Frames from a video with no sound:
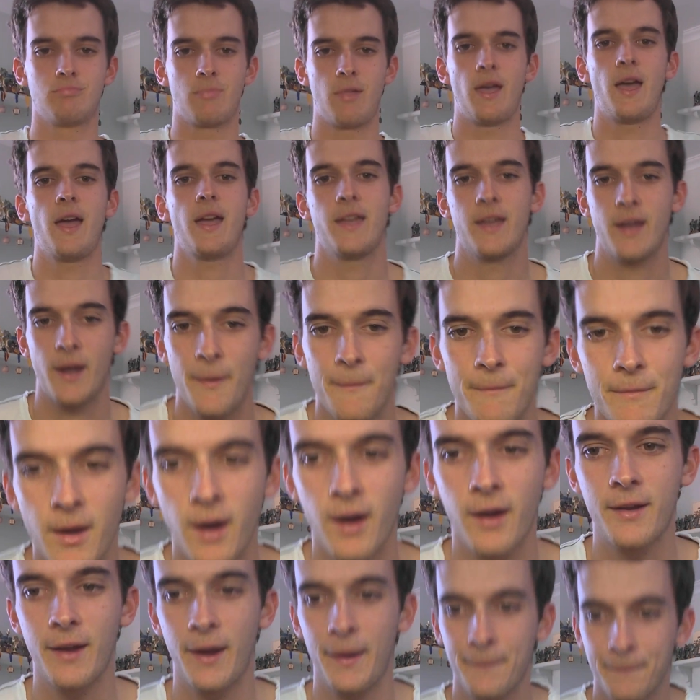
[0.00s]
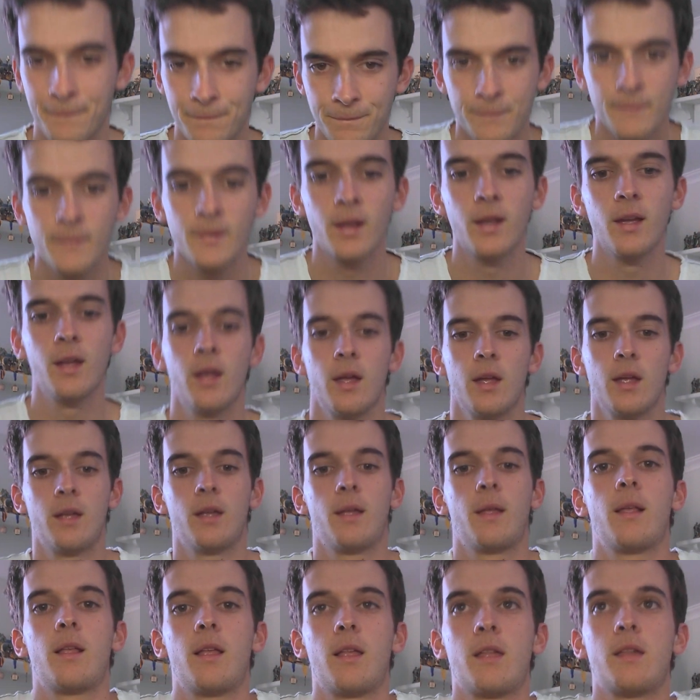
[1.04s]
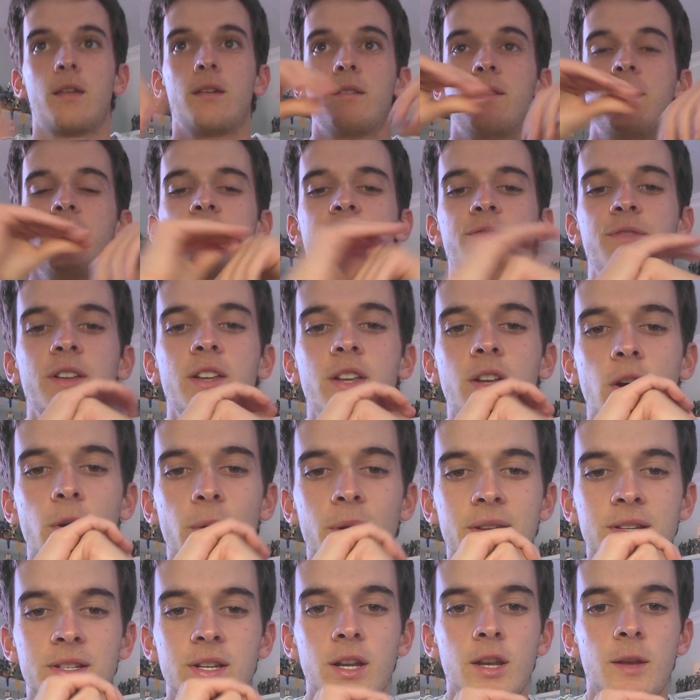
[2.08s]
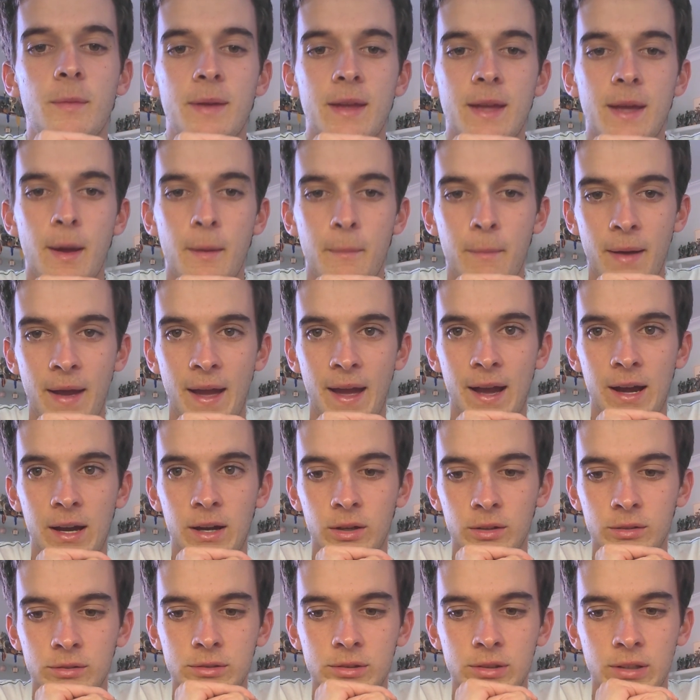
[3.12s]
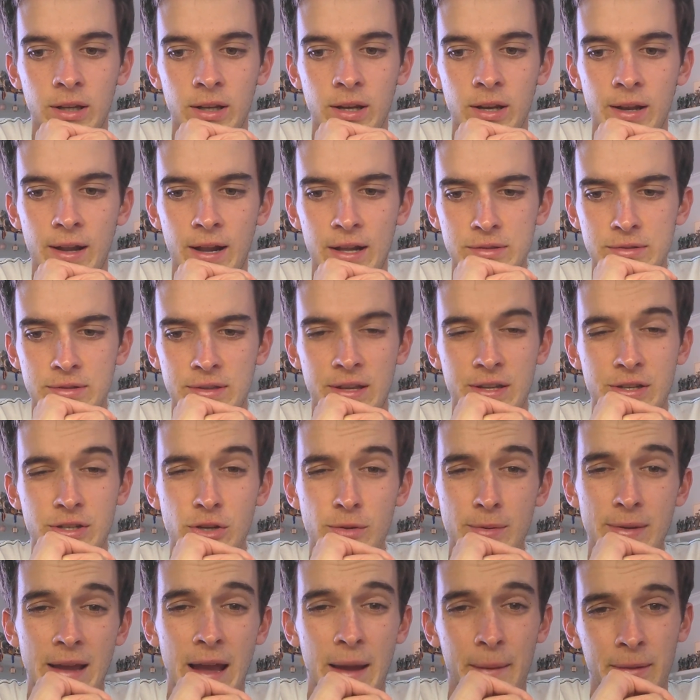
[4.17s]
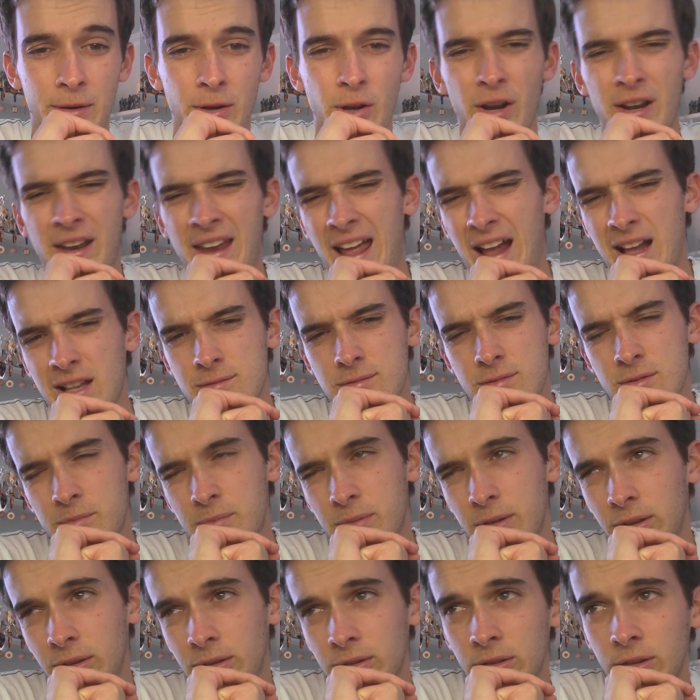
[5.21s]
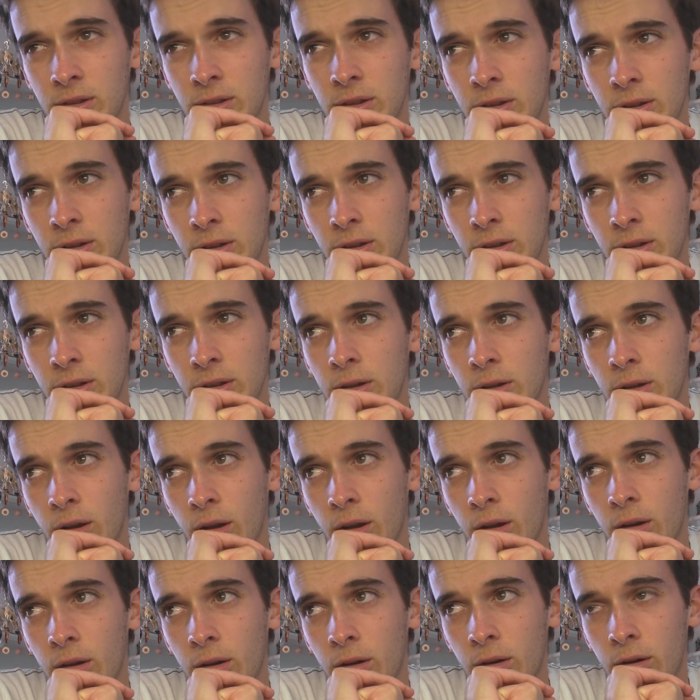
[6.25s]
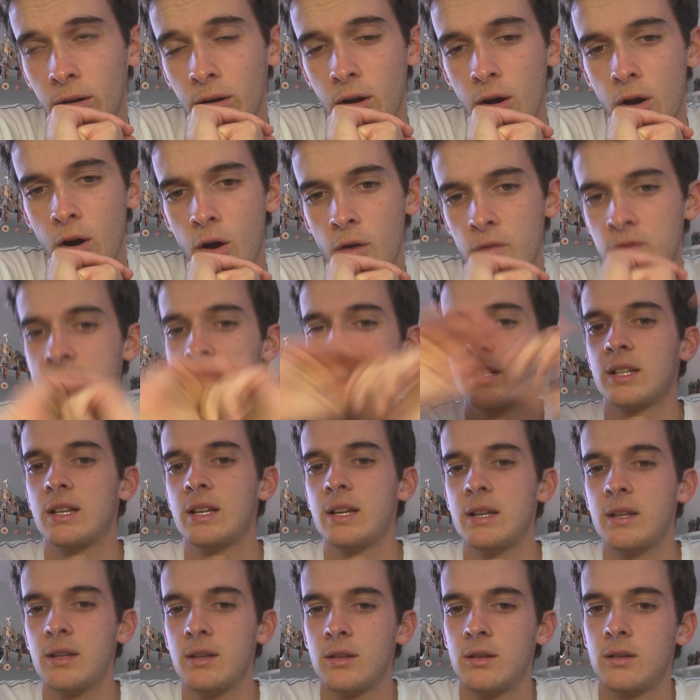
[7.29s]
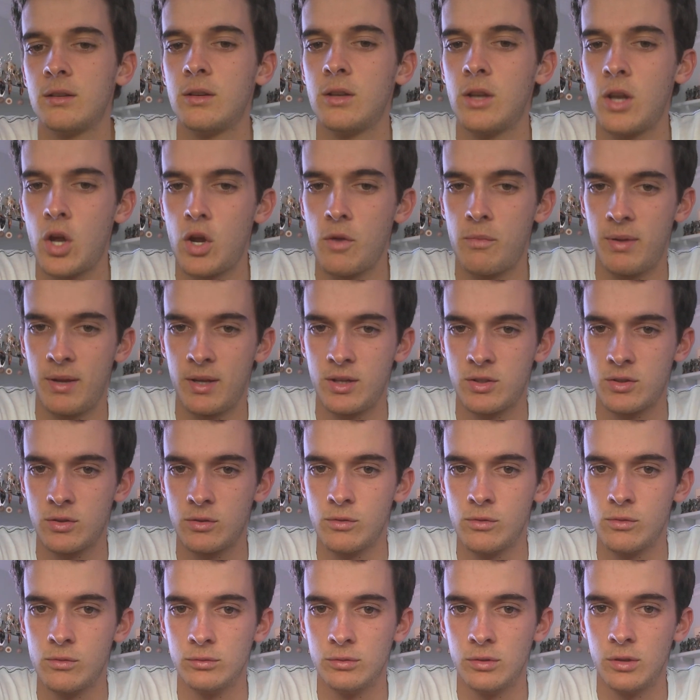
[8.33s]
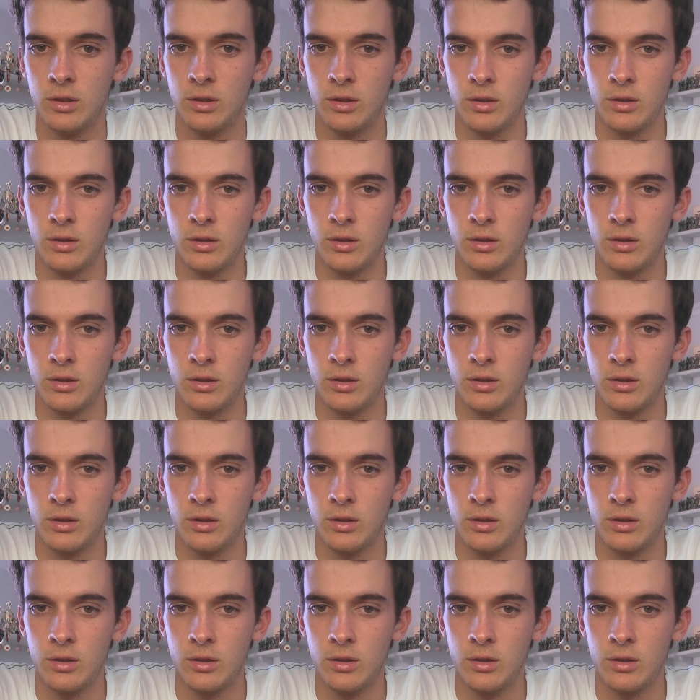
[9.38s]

There you go. Okay. This video is going to be about an announcement that should be happening. Not an announcement, but obviously no pixel.